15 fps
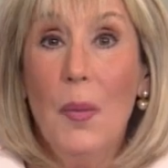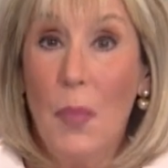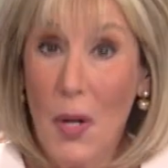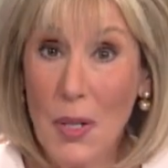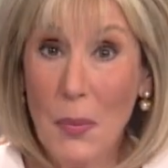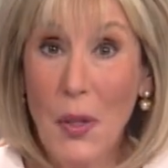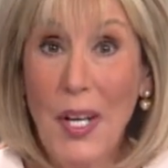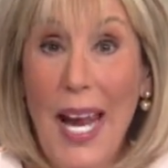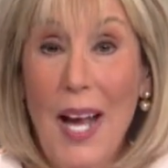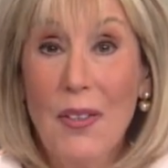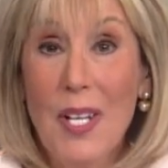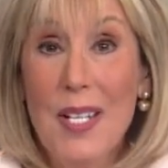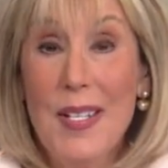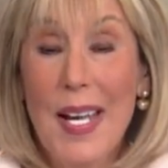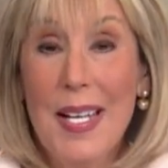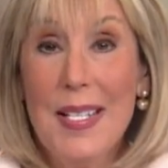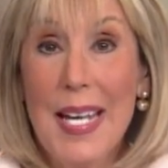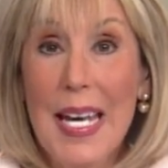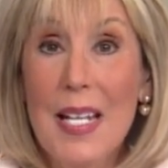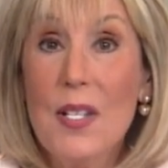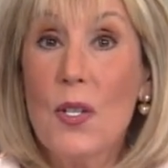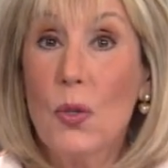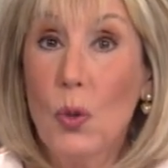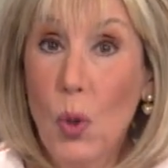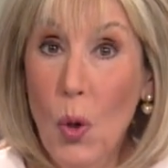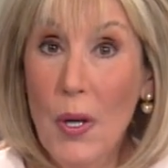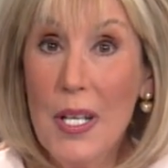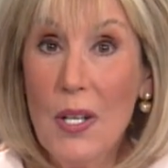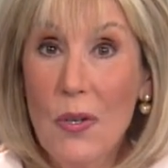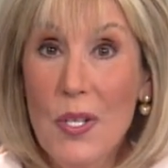Baltimore County says its
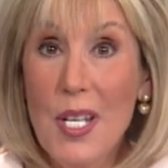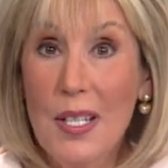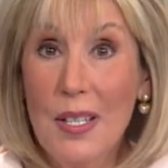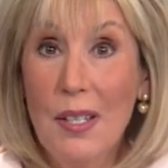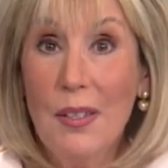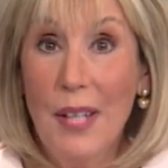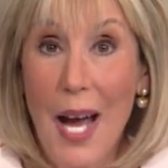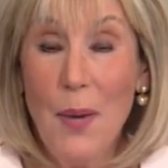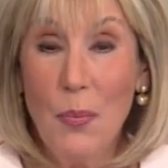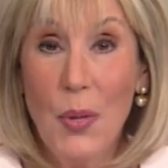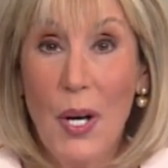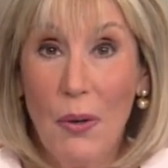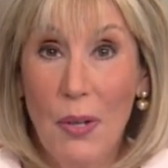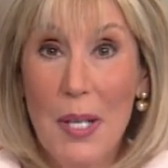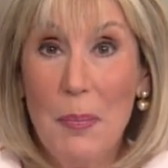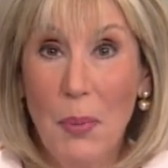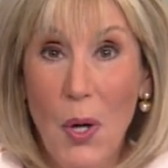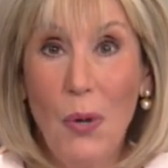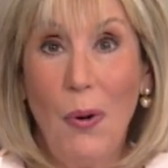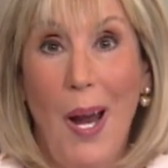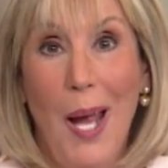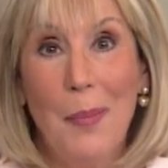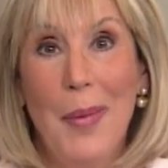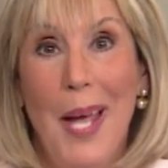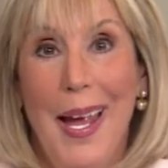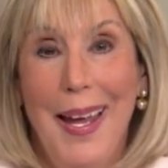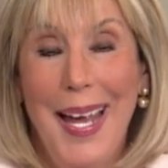Lawyers in the Library program